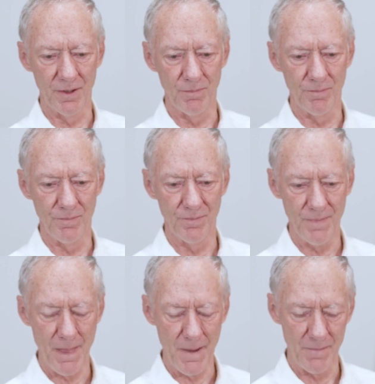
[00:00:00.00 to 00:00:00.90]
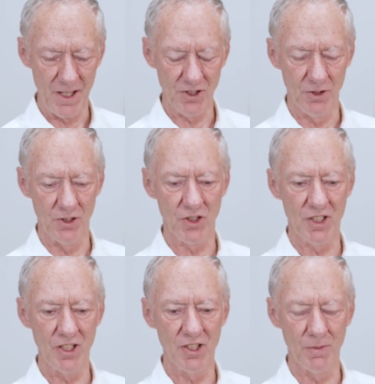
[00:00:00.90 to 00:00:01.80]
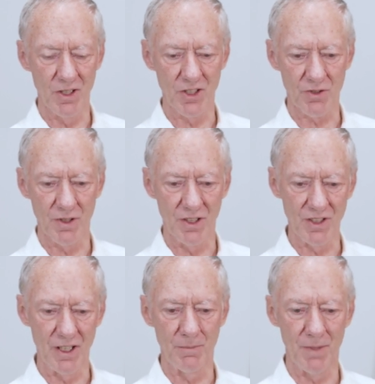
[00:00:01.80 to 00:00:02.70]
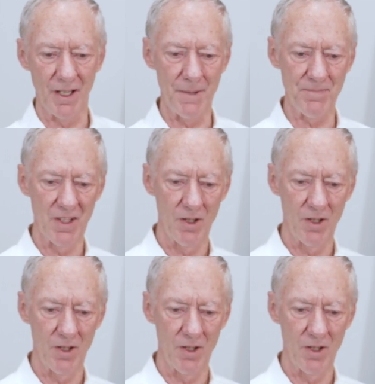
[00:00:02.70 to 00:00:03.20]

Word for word: The Macedonian Teaching Ministry is led by